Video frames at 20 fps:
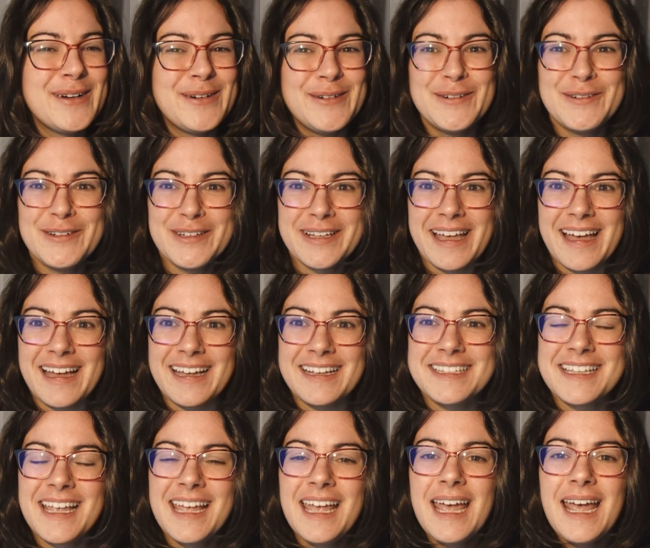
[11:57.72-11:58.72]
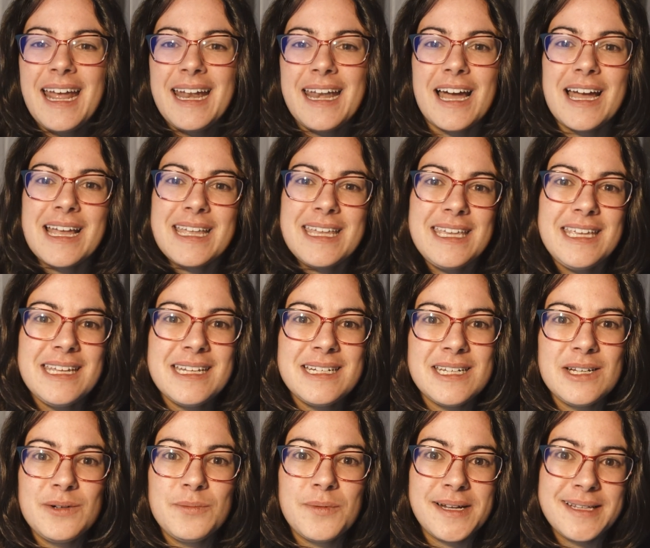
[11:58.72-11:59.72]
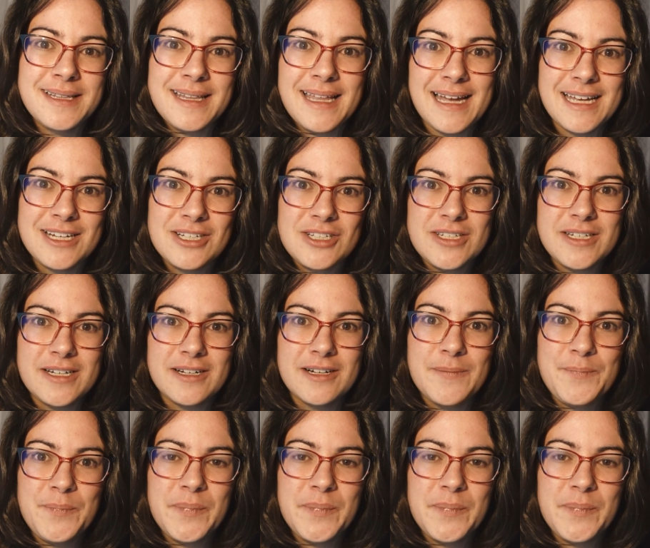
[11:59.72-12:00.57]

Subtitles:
cool, guys. Now, he did one last year